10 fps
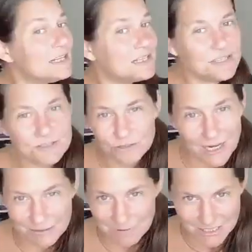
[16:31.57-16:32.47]

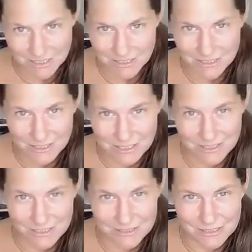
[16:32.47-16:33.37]
describing it
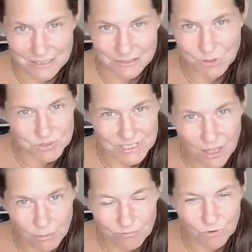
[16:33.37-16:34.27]
in the most
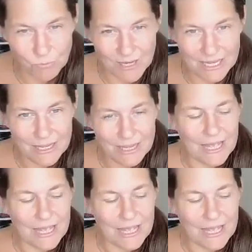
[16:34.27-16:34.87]
helpful way.